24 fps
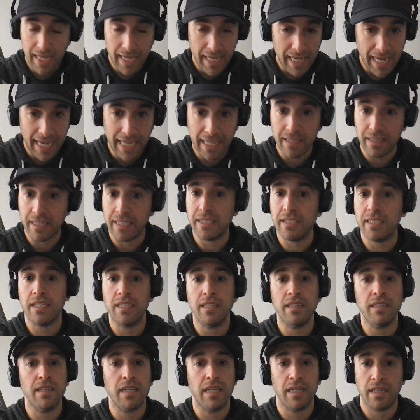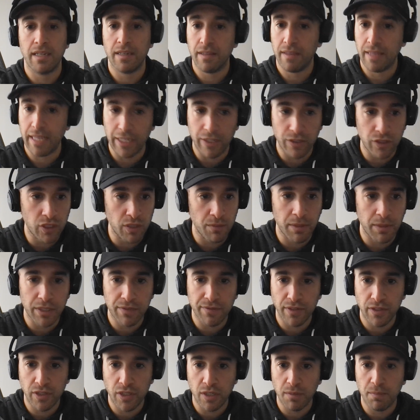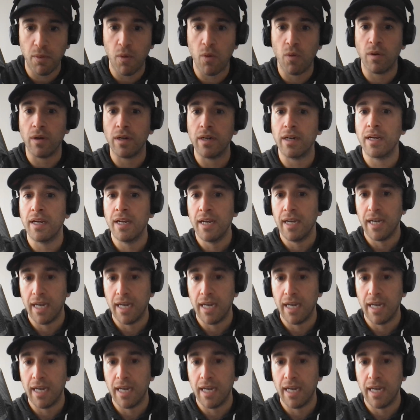hey, listen, thank you so much for your support.